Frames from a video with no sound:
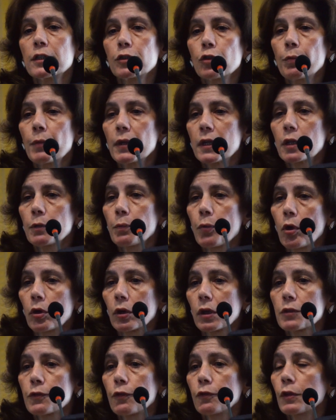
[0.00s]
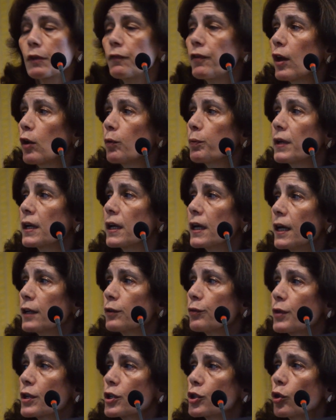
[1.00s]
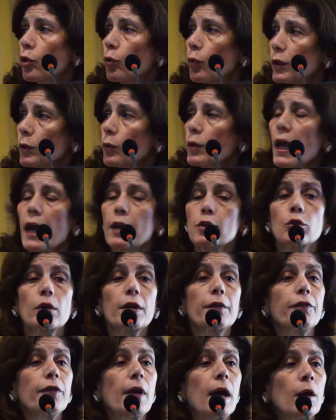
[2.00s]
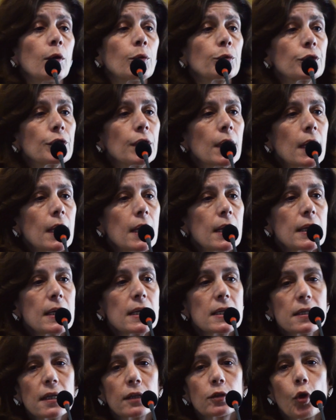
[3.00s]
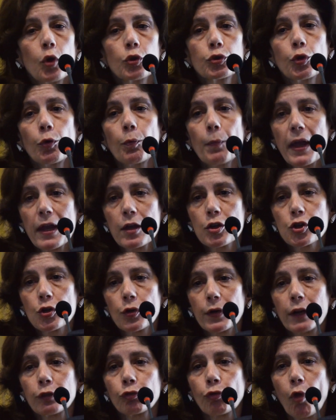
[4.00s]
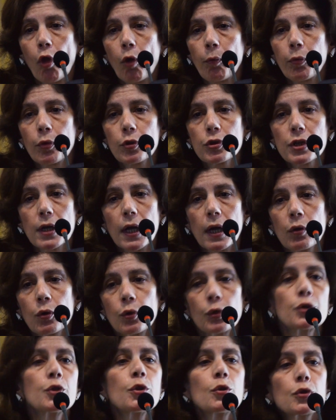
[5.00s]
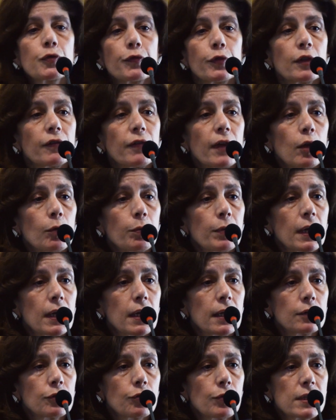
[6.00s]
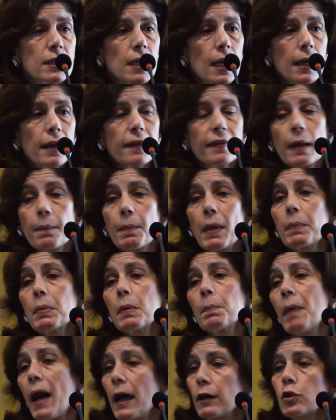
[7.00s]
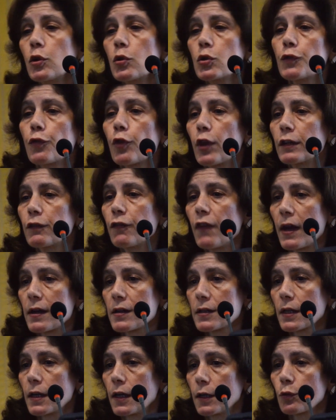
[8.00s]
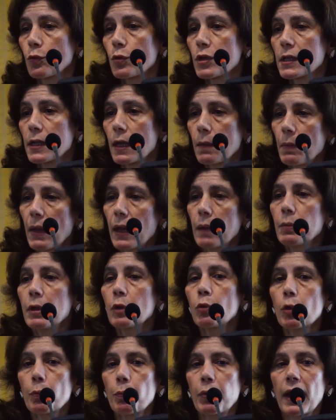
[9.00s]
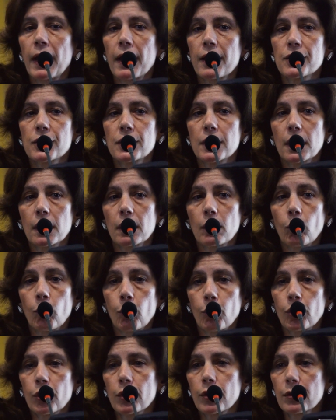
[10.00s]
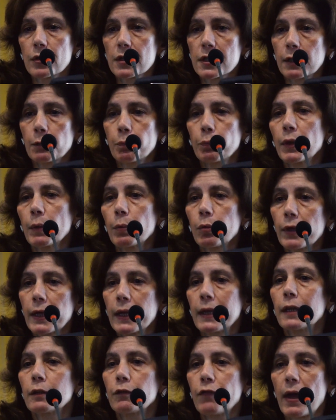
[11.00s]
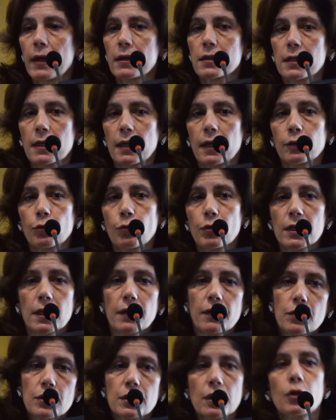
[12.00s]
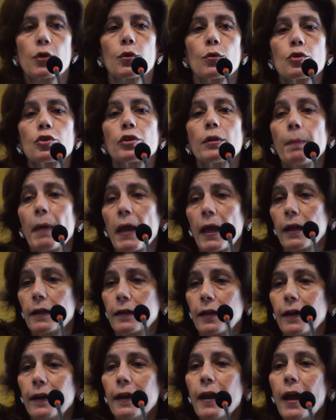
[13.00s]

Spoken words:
intermediate products from developing countries. So what we actually found is that automation and robots are good news for developing countries. They may be bad news for advanced countries. They may be replacing workers and people in advanced countries, and there is a huge debate